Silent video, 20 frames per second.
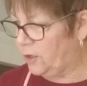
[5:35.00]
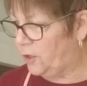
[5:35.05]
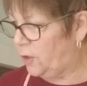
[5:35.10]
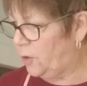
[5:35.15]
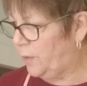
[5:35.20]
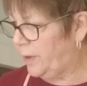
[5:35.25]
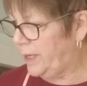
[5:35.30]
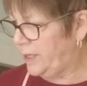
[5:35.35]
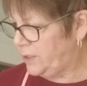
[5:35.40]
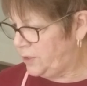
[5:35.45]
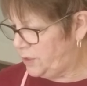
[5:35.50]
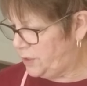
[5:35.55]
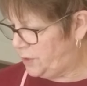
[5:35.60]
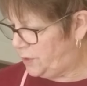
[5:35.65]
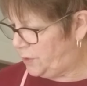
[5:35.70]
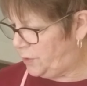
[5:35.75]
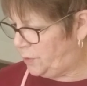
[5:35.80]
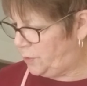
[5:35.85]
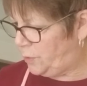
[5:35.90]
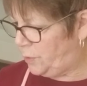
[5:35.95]
going
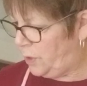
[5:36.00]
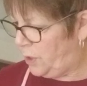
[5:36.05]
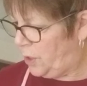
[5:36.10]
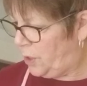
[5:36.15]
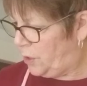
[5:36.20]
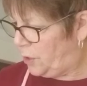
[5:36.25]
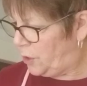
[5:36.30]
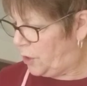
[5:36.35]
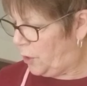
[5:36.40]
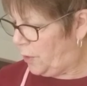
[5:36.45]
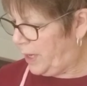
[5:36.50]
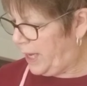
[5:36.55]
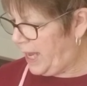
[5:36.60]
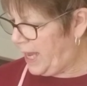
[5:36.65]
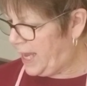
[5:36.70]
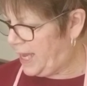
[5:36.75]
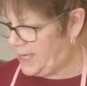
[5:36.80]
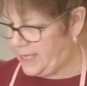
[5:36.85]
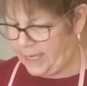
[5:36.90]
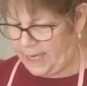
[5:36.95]
to go
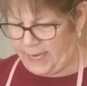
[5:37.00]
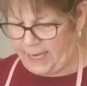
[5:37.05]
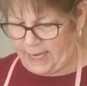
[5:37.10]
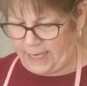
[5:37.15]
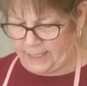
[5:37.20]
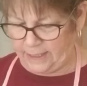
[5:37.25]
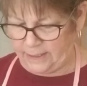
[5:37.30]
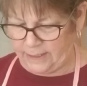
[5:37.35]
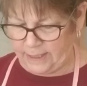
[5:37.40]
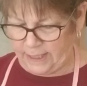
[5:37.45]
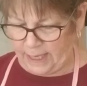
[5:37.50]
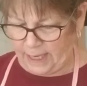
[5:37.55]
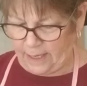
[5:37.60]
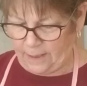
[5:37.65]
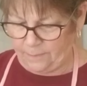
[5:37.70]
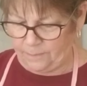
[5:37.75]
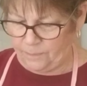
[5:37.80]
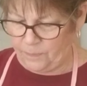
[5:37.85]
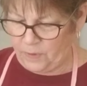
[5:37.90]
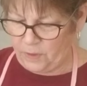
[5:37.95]
ahead and
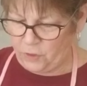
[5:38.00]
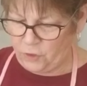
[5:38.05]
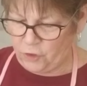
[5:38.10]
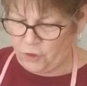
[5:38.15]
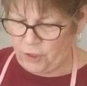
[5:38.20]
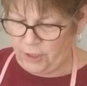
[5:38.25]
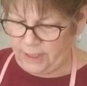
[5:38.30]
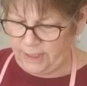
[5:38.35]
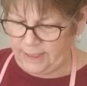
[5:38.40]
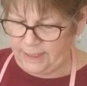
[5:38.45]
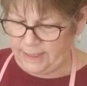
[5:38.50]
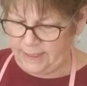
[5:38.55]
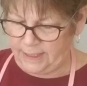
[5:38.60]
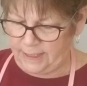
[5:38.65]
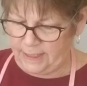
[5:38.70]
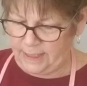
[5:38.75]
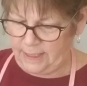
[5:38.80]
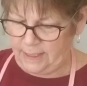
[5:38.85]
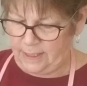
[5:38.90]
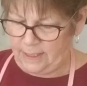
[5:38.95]
just
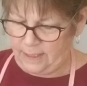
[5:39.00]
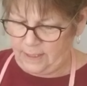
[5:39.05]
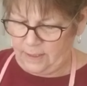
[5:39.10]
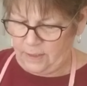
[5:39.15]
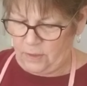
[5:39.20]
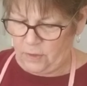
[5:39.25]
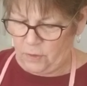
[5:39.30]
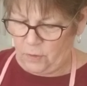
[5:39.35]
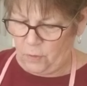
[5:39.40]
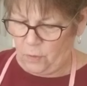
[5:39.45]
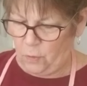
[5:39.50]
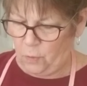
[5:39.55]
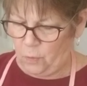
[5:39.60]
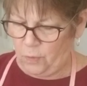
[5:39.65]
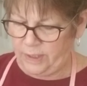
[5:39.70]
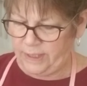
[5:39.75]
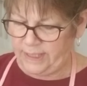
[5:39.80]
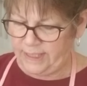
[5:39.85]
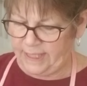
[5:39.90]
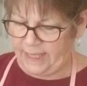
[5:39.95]

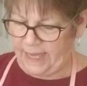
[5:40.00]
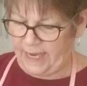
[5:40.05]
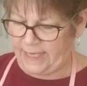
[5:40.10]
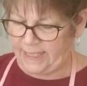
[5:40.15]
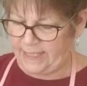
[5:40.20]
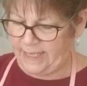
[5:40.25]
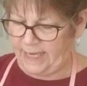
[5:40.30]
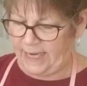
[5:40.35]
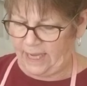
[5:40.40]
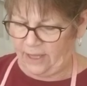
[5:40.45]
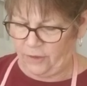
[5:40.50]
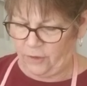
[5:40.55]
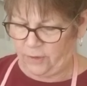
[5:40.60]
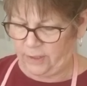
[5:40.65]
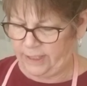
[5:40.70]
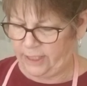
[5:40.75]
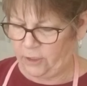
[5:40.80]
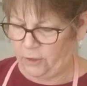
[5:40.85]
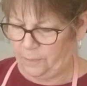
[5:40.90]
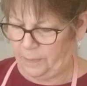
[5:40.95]
whisk that together a
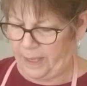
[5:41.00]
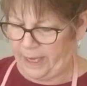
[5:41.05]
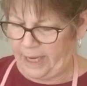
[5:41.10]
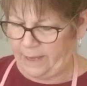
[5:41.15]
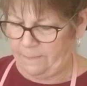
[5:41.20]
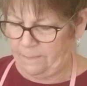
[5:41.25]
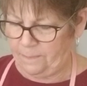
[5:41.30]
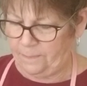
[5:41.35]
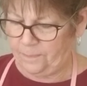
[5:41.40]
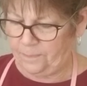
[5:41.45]
little bit,